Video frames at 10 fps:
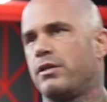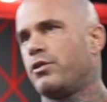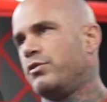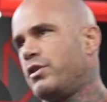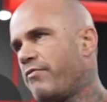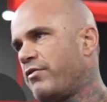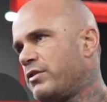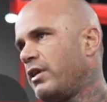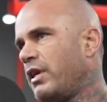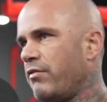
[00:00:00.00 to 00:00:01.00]
into a
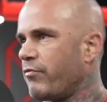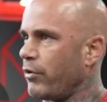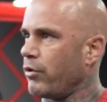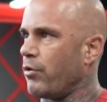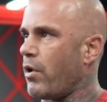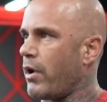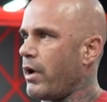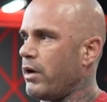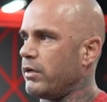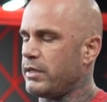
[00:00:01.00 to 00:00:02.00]
deficit again for a little
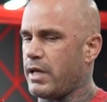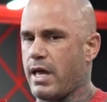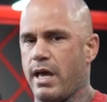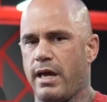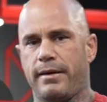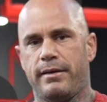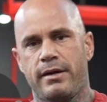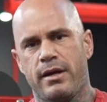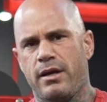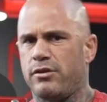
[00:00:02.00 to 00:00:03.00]
while and
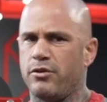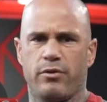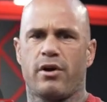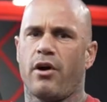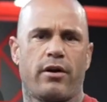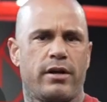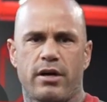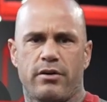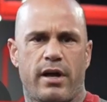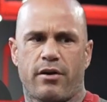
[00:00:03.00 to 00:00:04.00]
doing
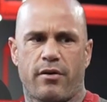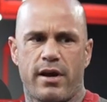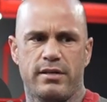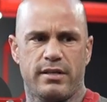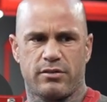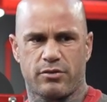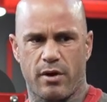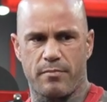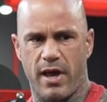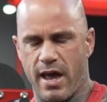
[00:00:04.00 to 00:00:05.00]
cardio like crazy and
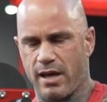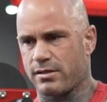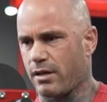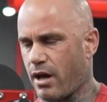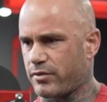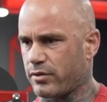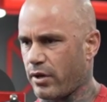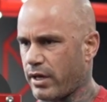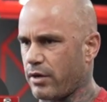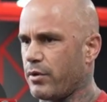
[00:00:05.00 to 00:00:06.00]
sweating my ass off so
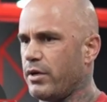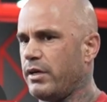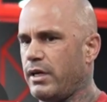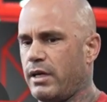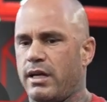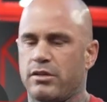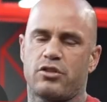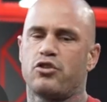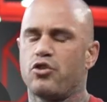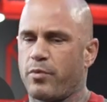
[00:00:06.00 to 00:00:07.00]
I can really get
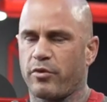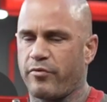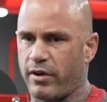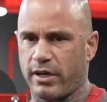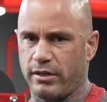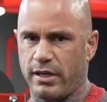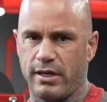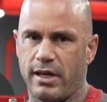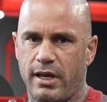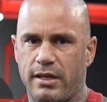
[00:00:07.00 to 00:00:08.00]
super fucking lean
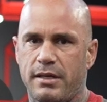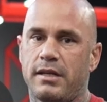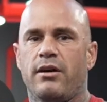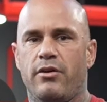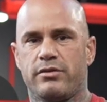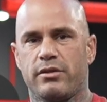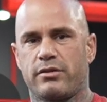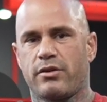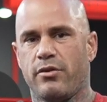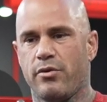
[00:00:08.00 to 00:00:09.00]
again. Always looks
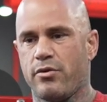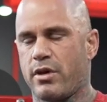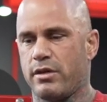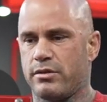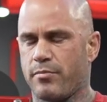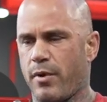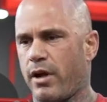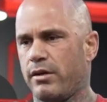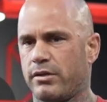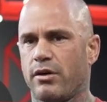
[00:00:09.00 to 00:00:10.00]
cool because your
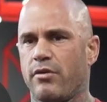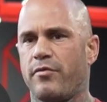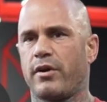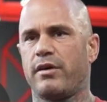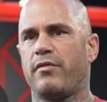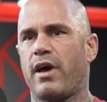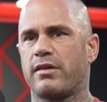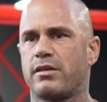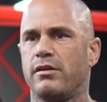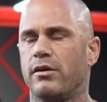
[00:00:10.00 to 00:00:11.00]
body looks all fucking
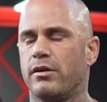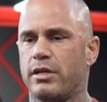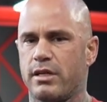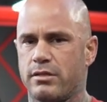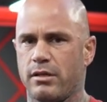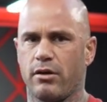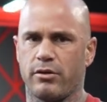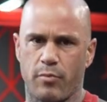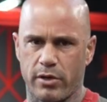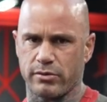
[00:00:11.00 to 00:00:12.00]
vascular and you can see all your
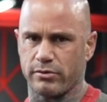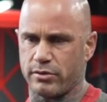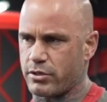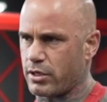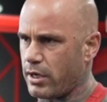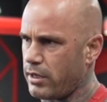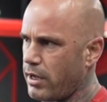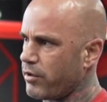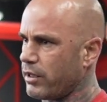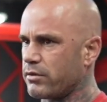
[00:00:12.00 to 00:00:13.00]
muscles and shit and
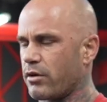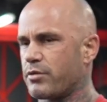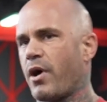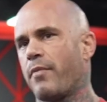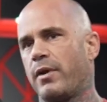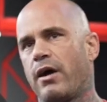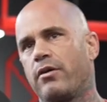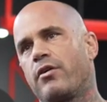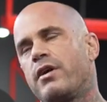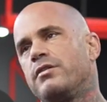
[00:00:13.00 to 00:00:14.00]
everything starts popping out
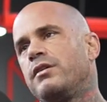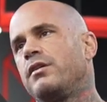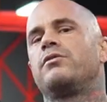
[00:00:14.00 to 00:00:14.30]
crazy.